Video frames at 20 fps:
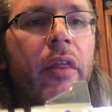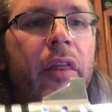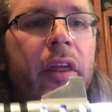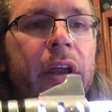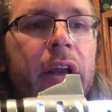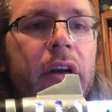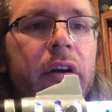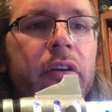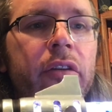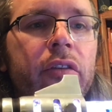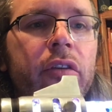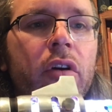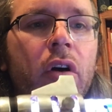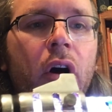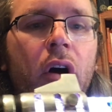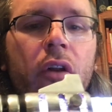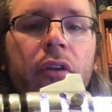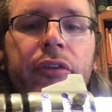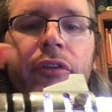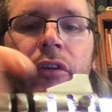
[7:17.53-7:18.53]
Theirs
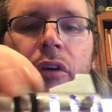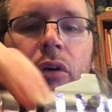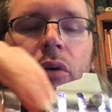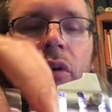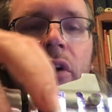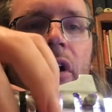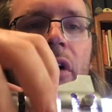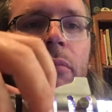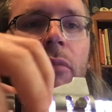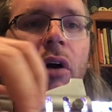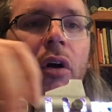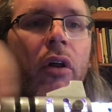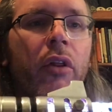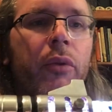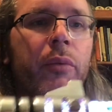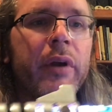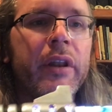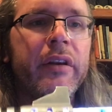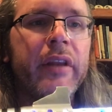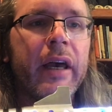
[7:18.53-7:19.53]
also come all
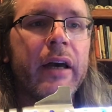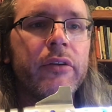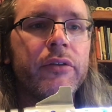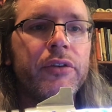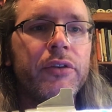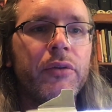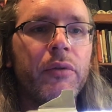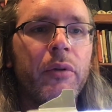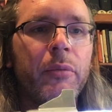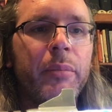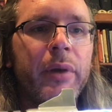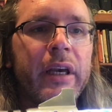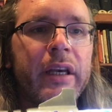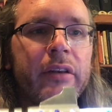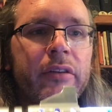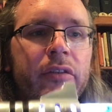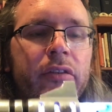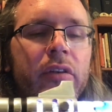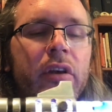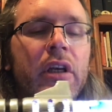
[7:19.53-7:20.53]
the way down to the
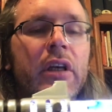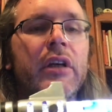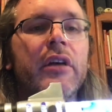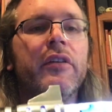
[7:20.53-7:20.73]
base.